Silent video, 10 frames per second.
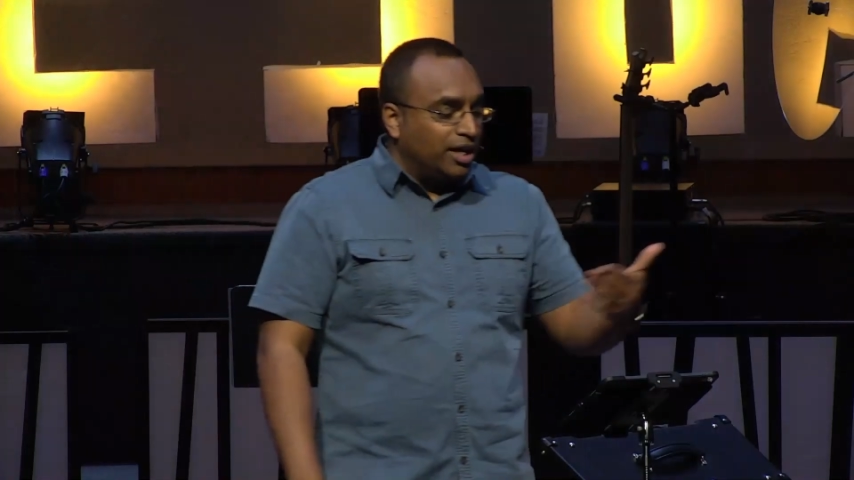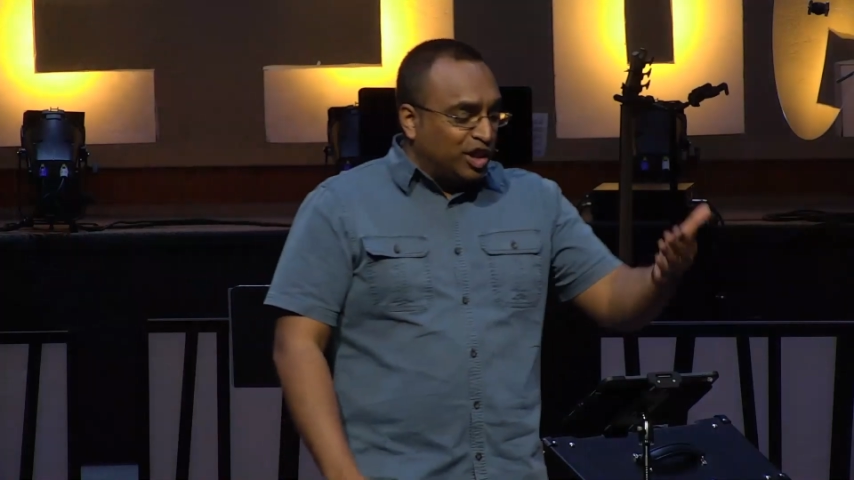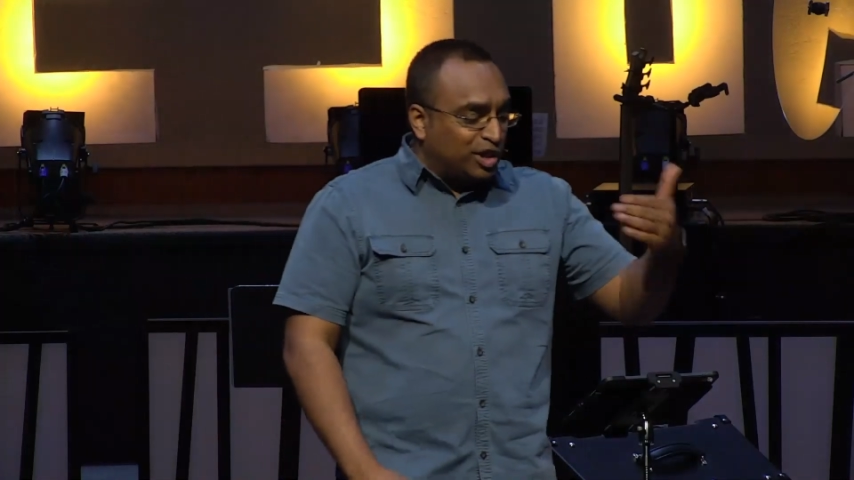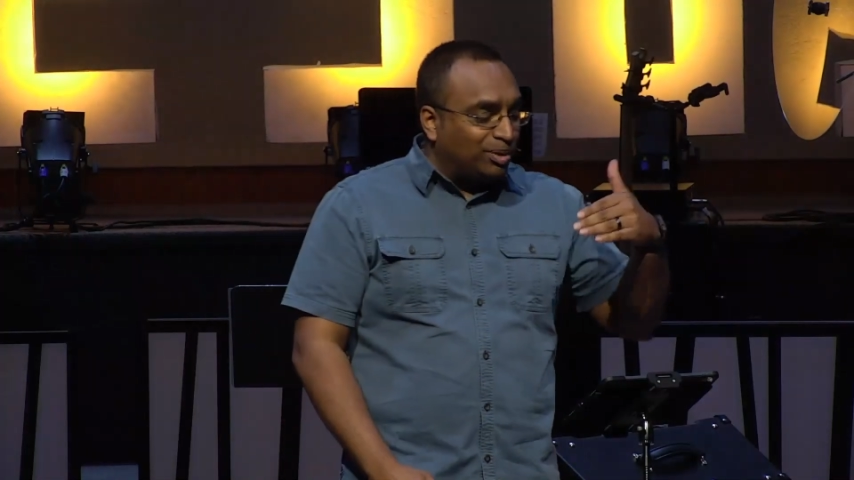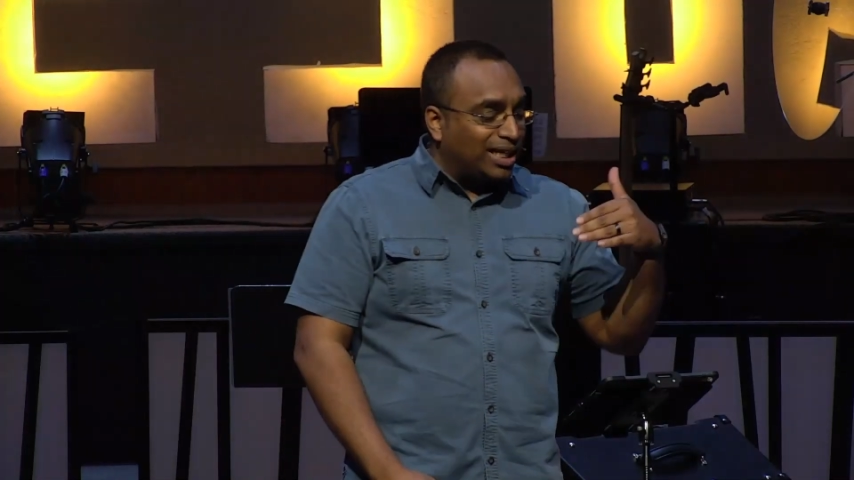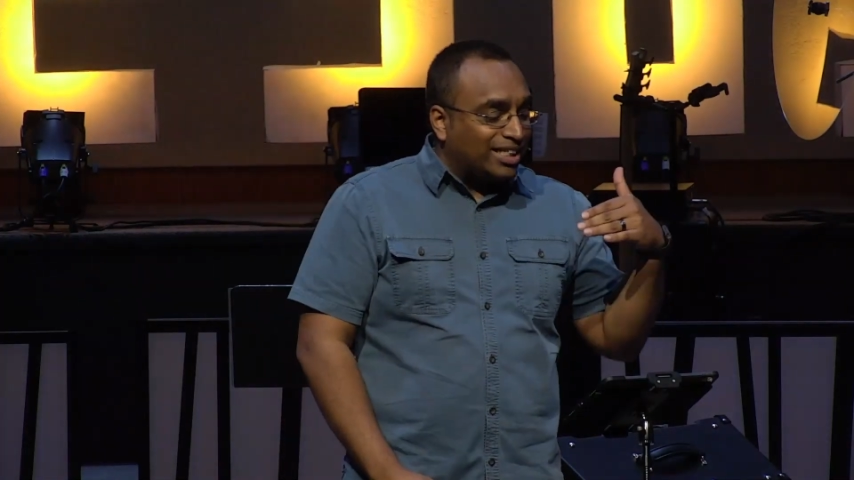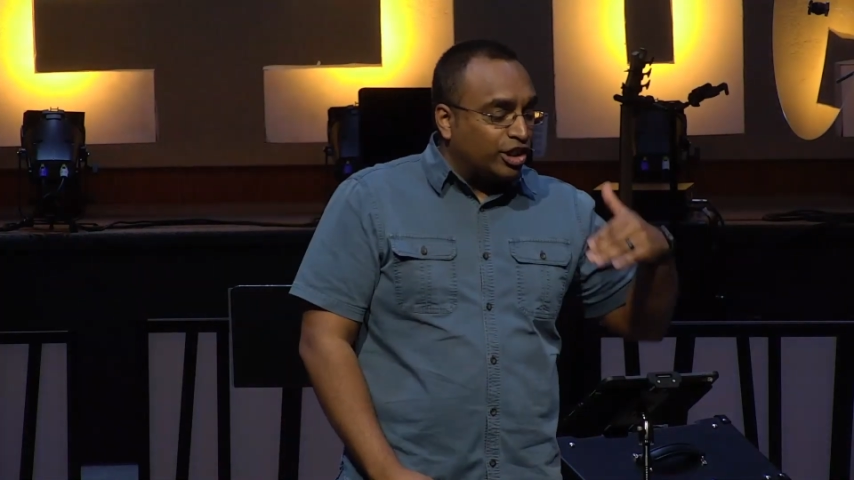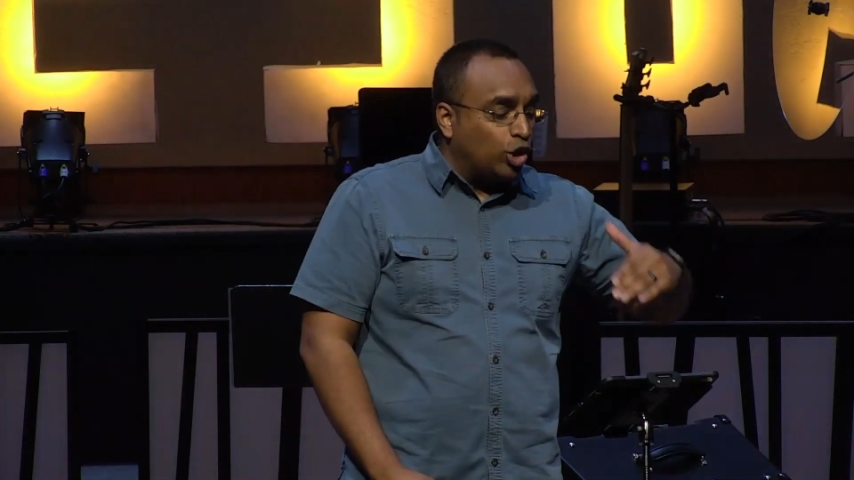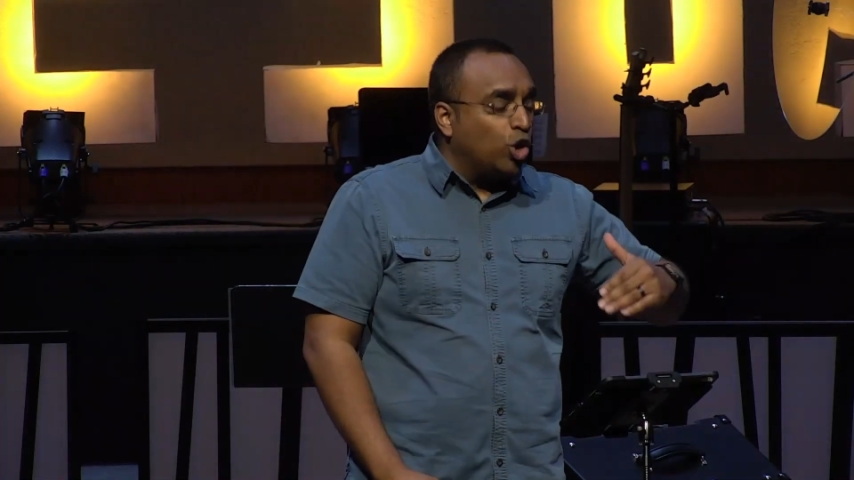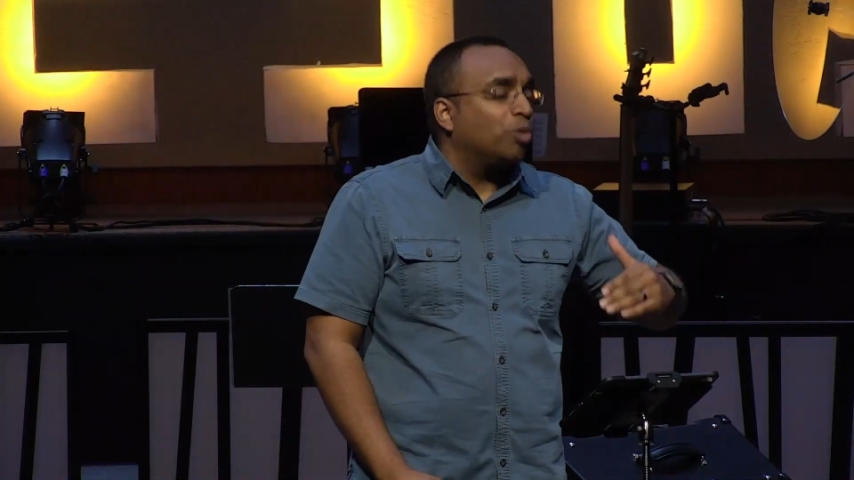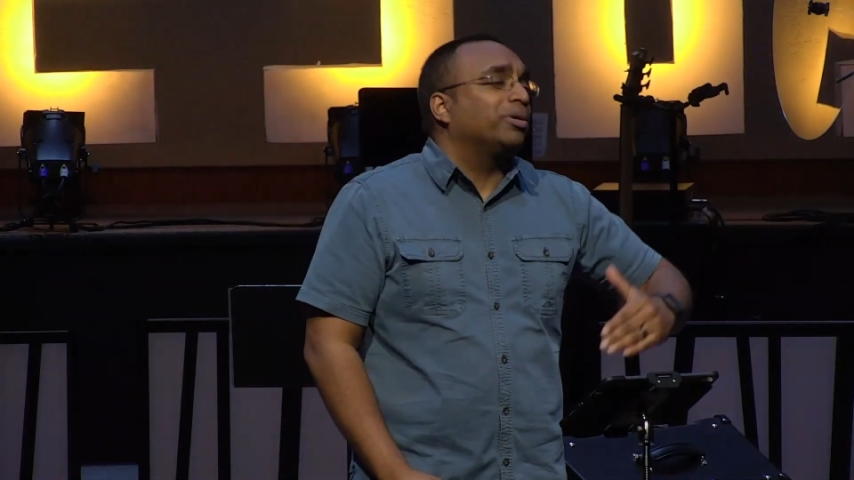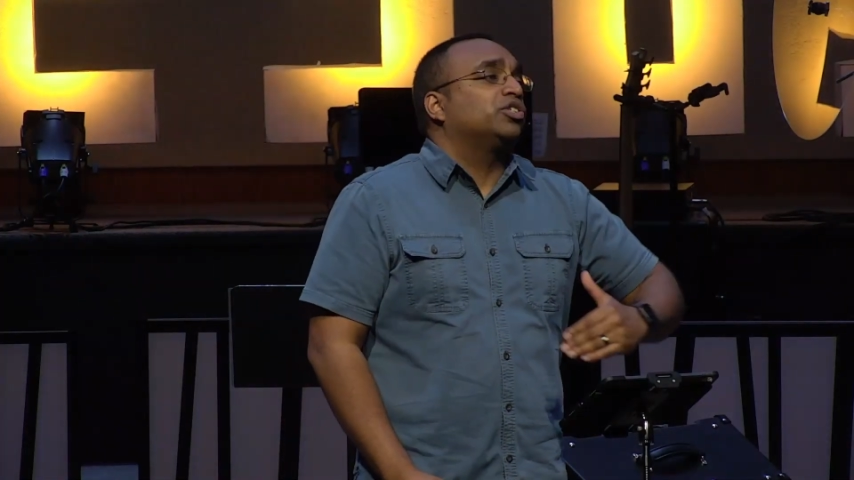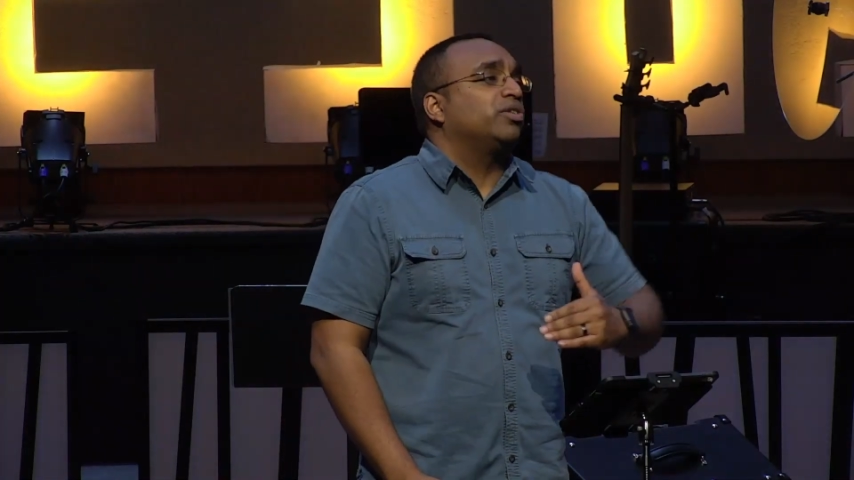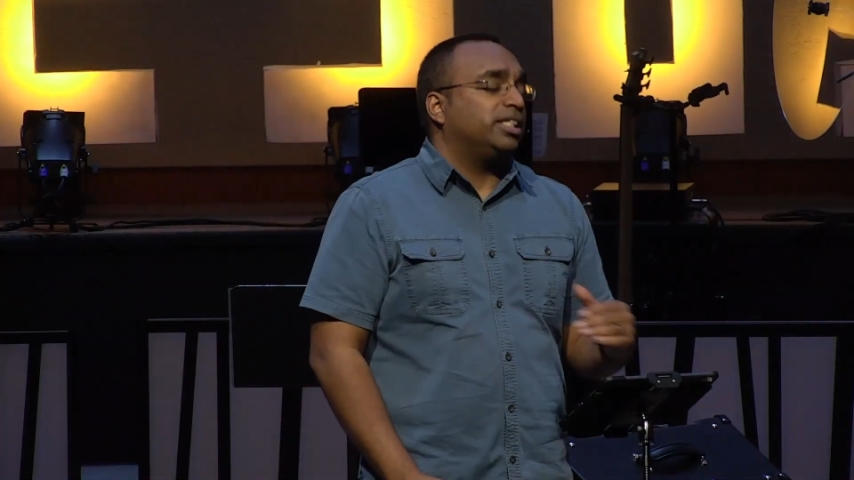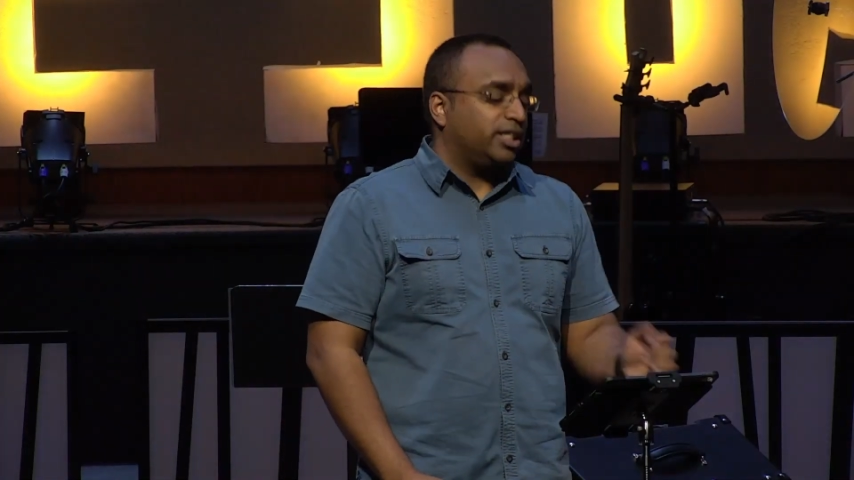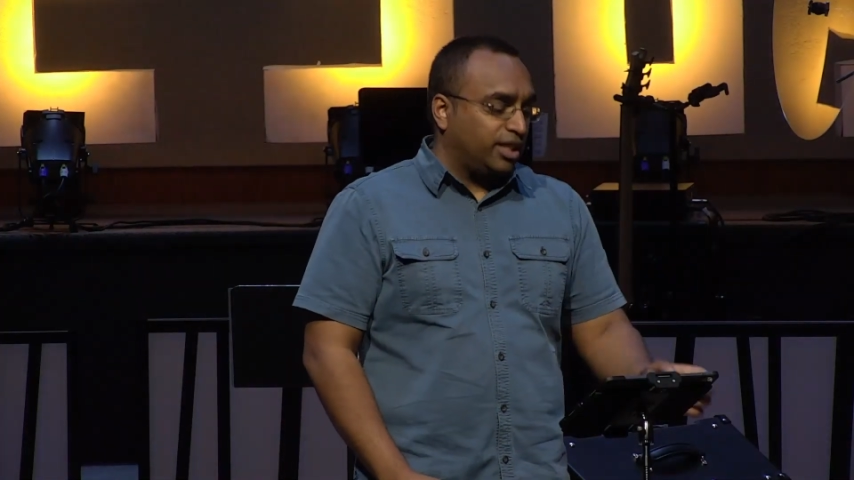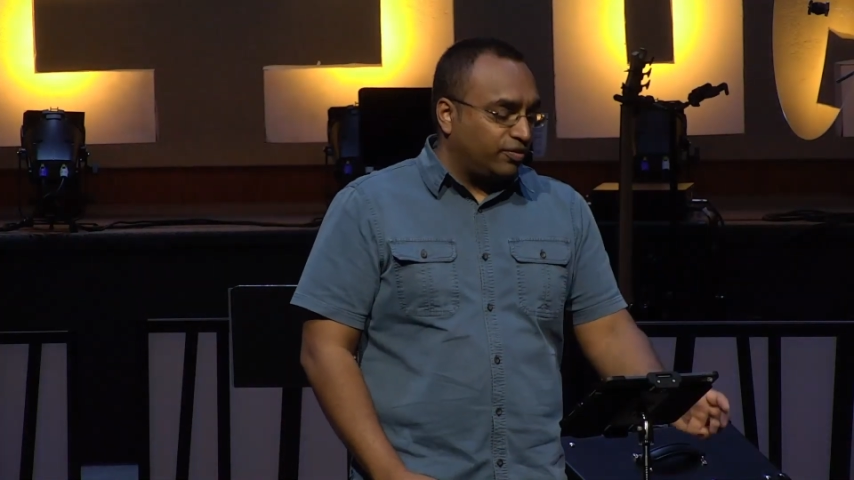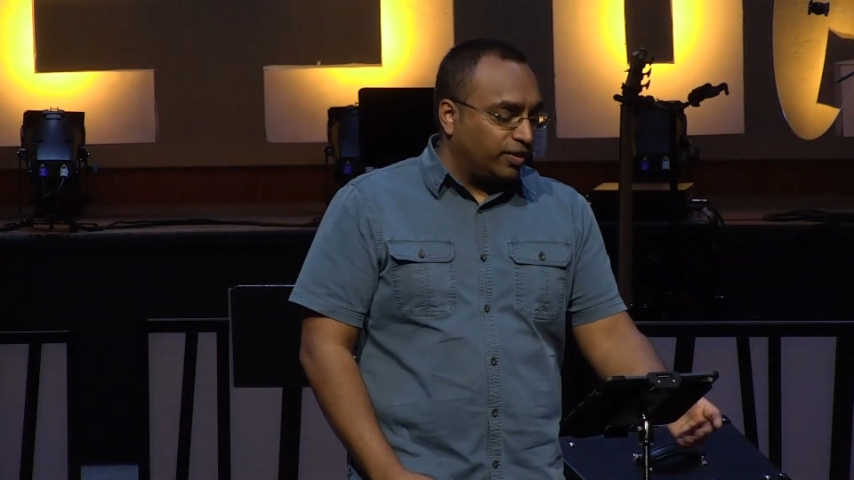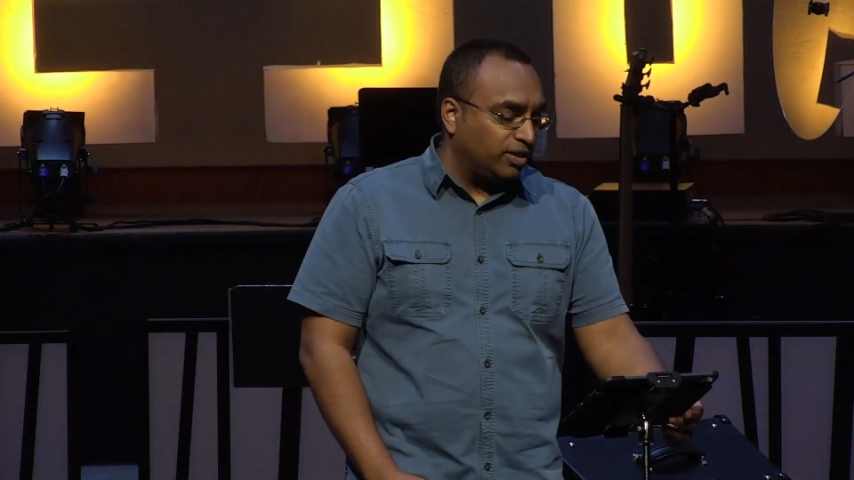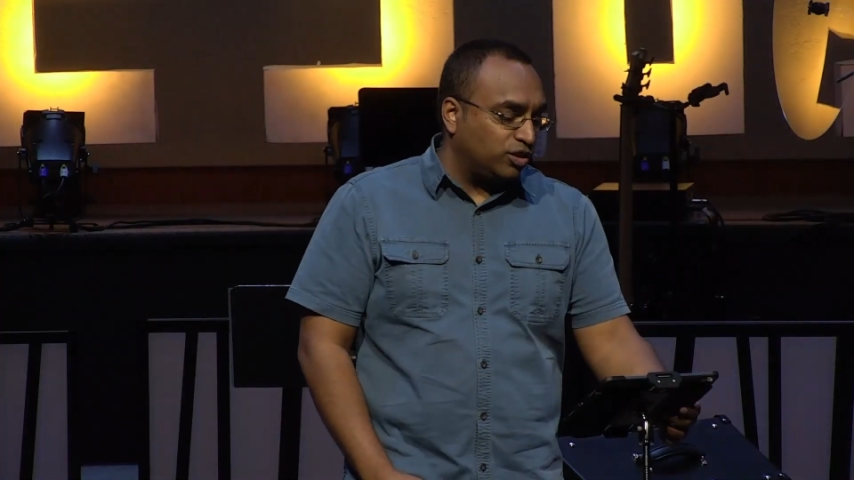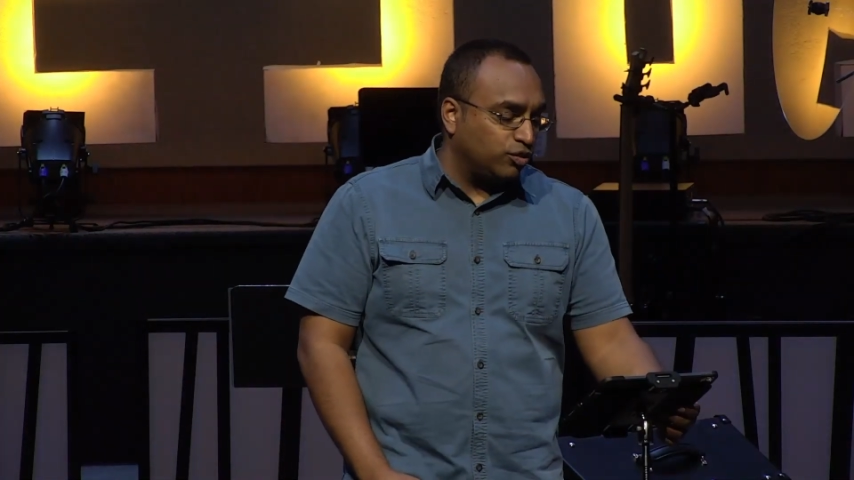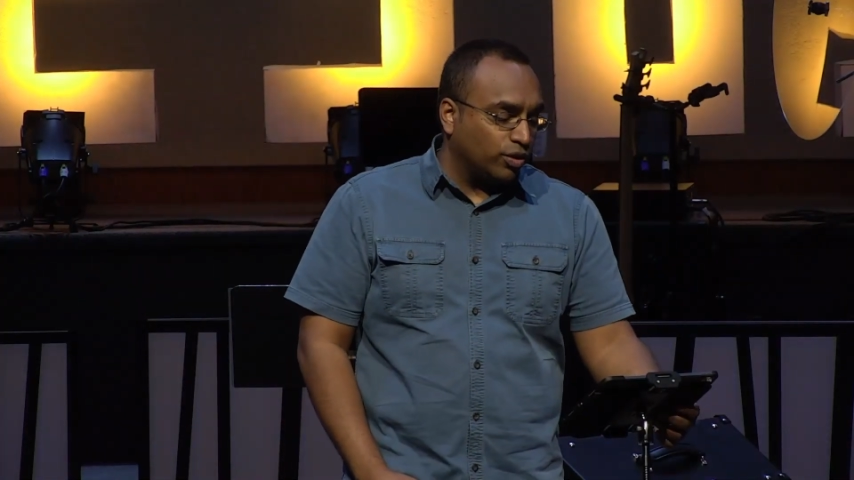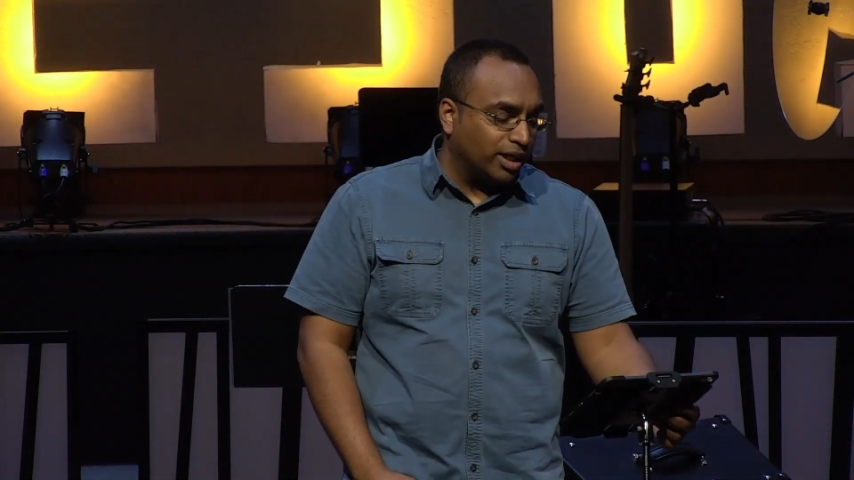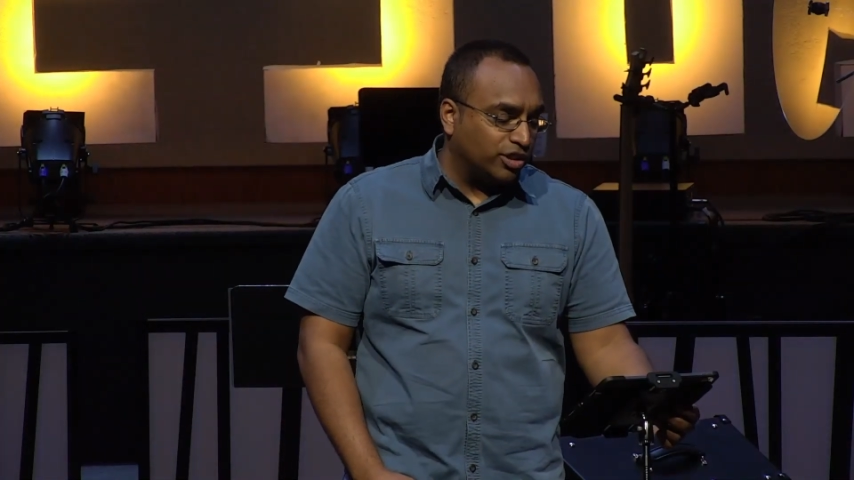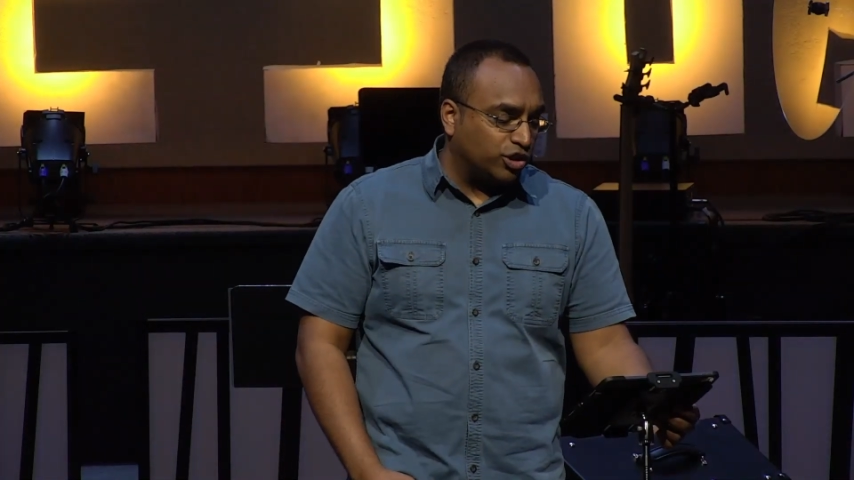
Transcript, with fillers: This blessed hope has great significance for us.